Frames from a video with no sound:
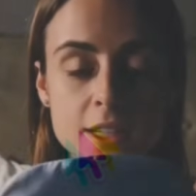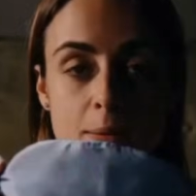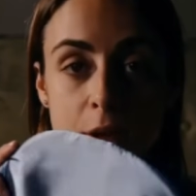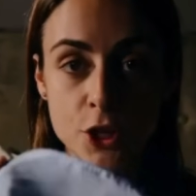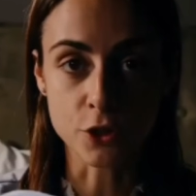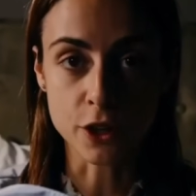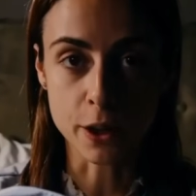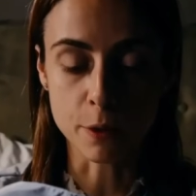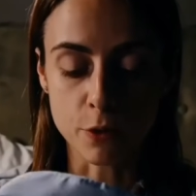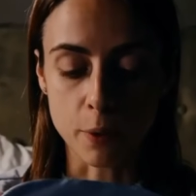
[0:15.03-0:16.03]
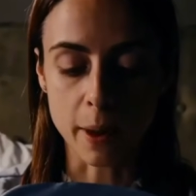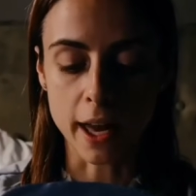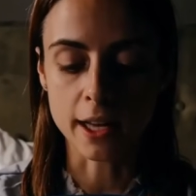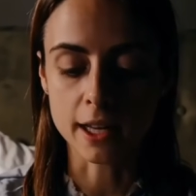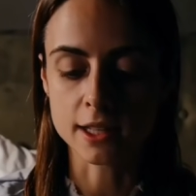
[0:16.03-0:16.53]
is my new thing before
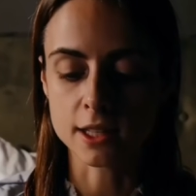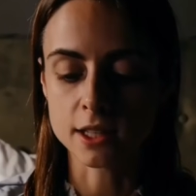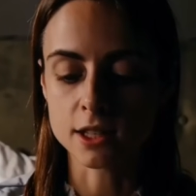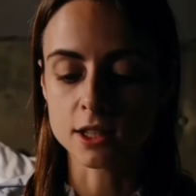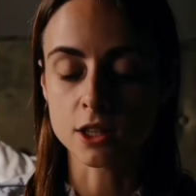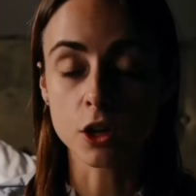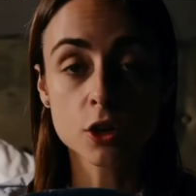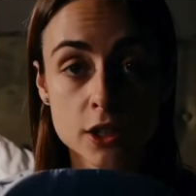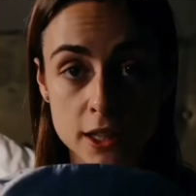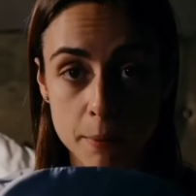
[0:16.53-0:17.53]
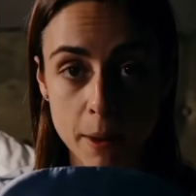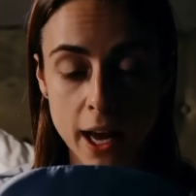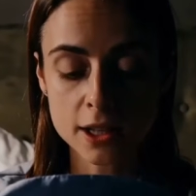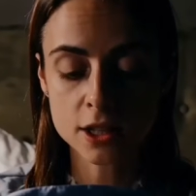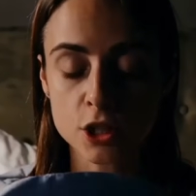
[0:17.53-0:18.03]
bed. It's this silk sleep
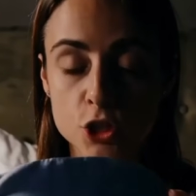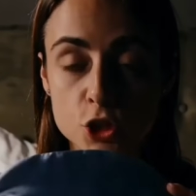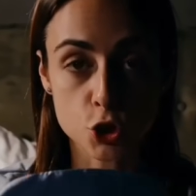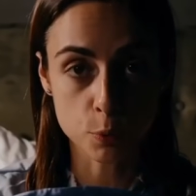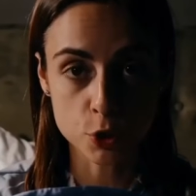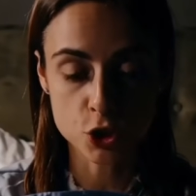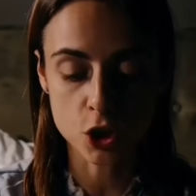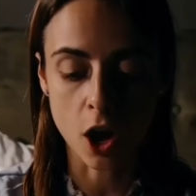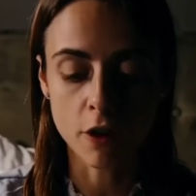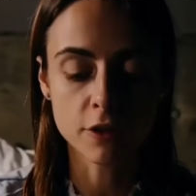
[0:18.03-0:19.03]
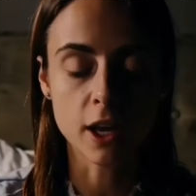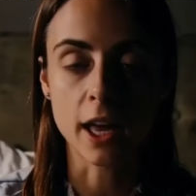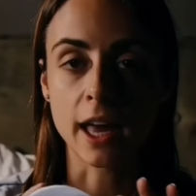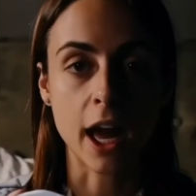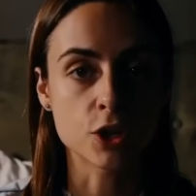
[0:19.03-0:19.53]
mask, super soft,
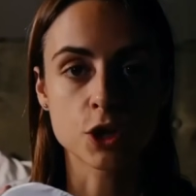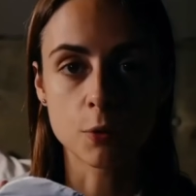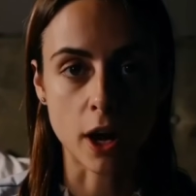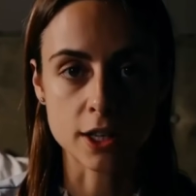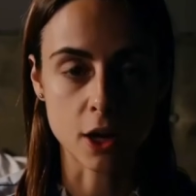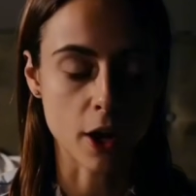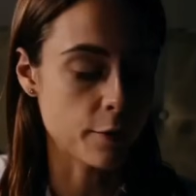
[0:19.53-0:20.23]
and it actually blocks out